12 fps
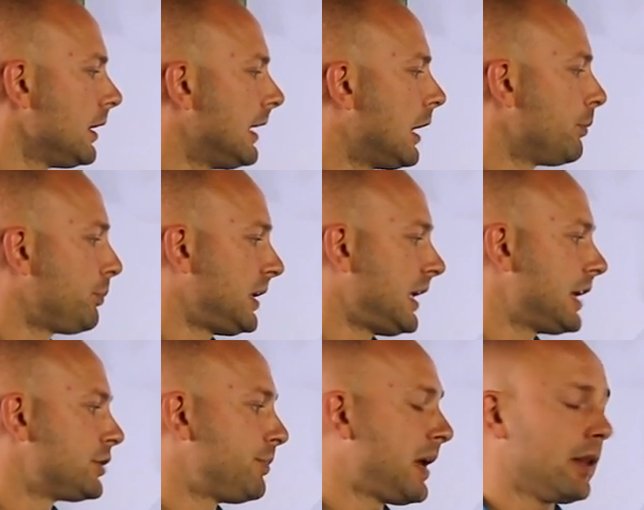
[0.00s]
Now,
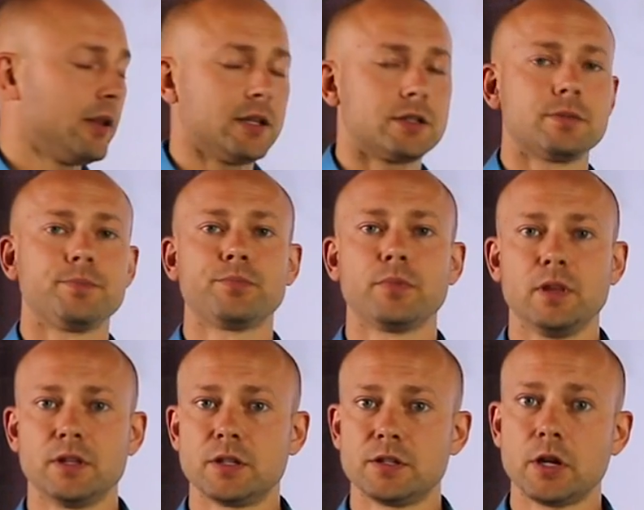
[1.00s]
pH balance.
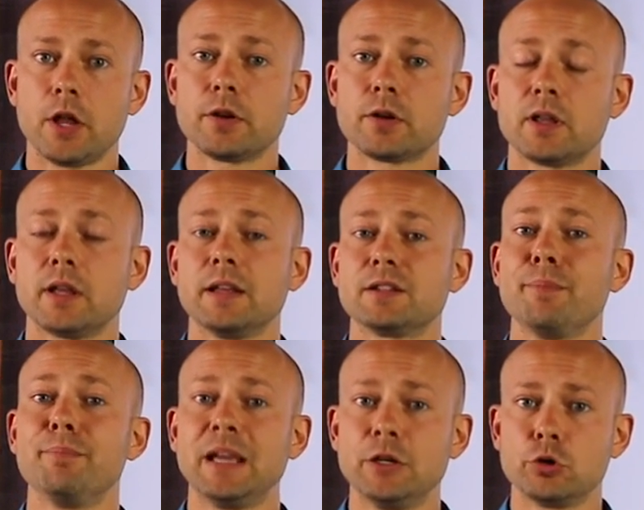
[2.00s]
This is another thing that's a
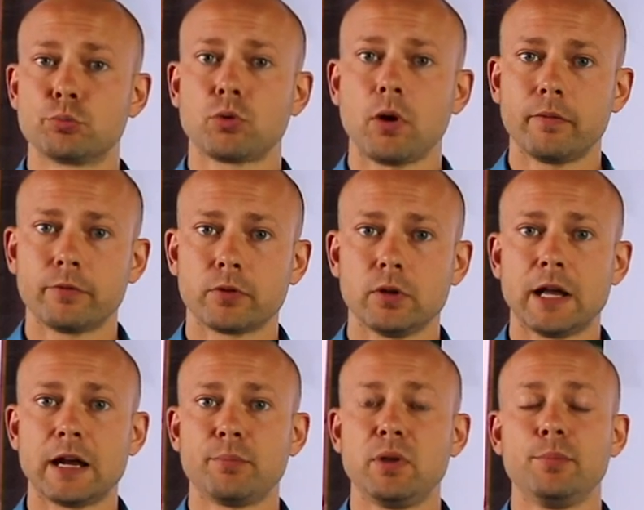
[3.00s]
major problem for a
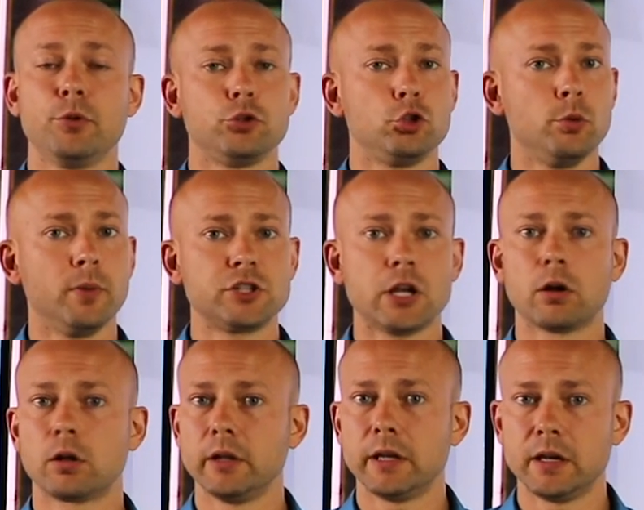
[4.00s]
lot of people. Too much
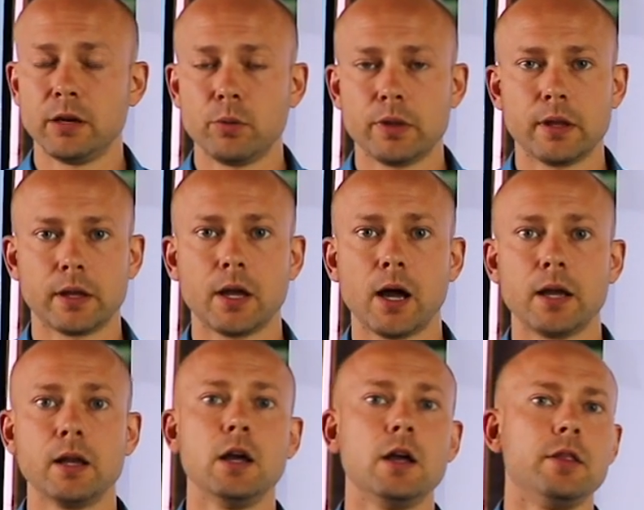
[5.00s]
alkalinity within the
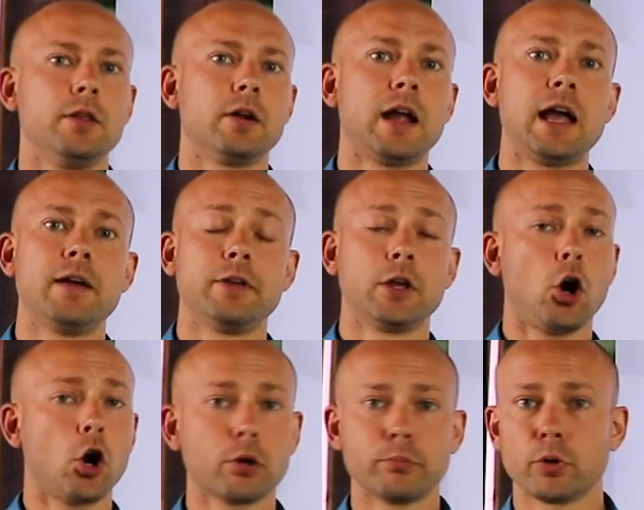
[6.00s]
gut, they're having
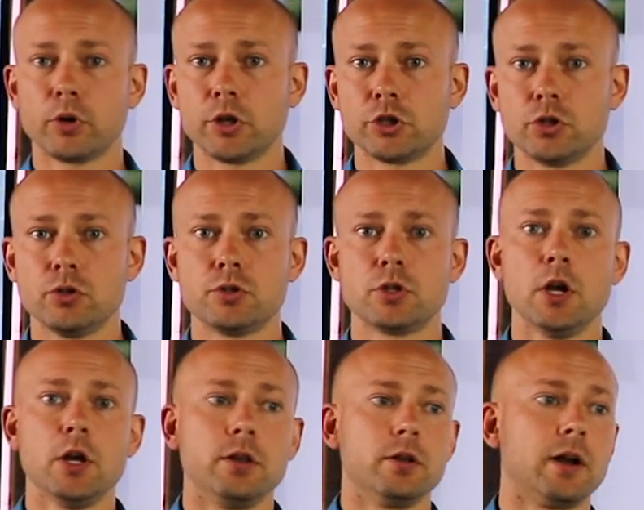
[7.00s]
heartburn issues,
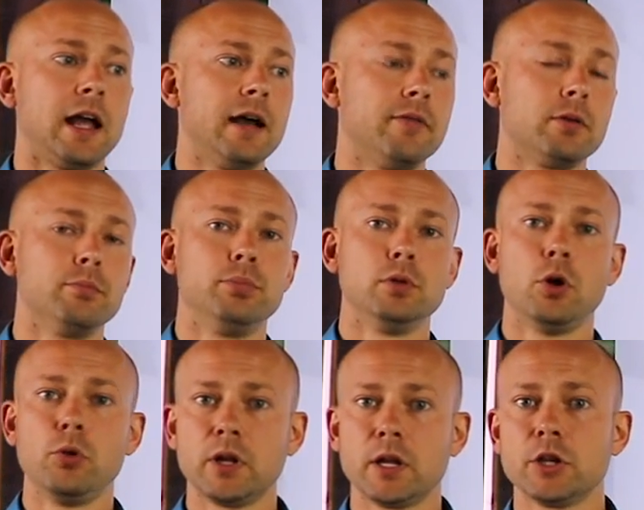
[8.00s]
they're having
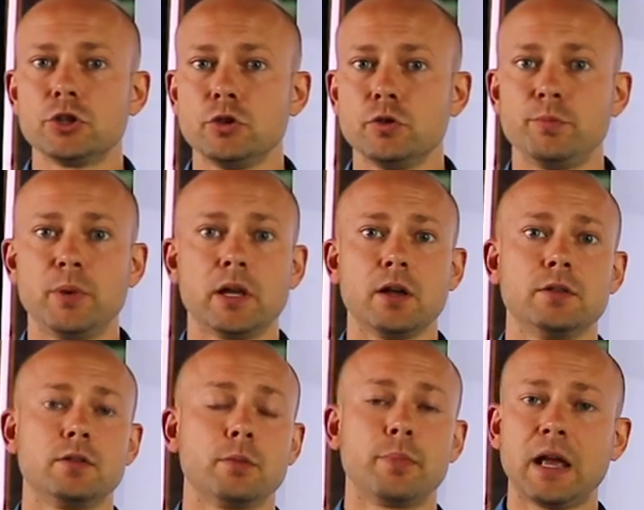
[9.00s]
bloating issues
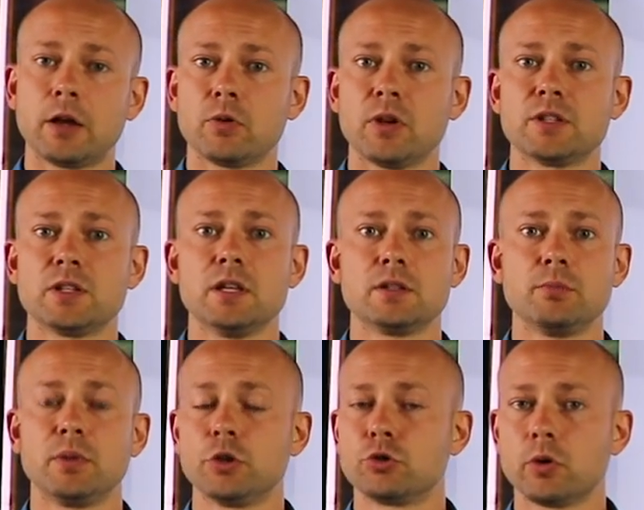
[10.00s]
because their pancreas isn't
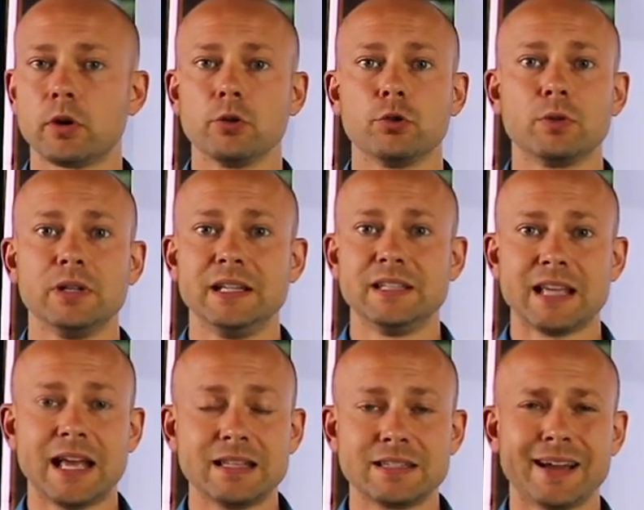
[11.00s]
being triggered to release
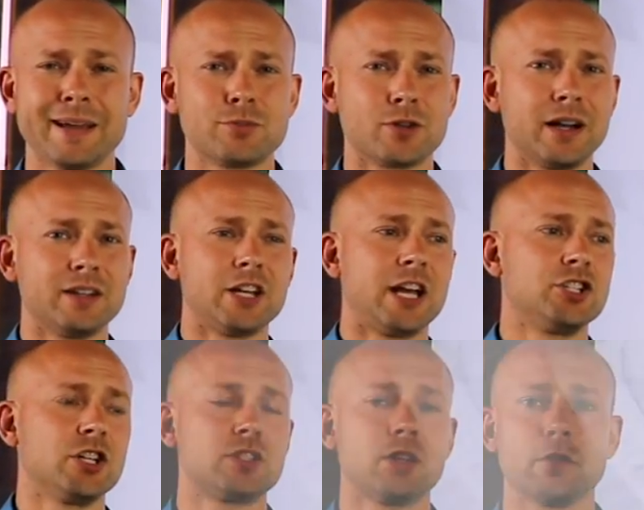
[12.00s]
enzymes, they're not
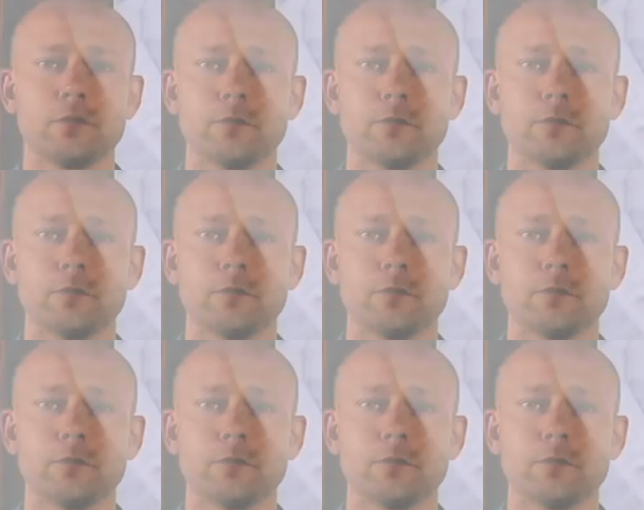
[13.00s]
digesting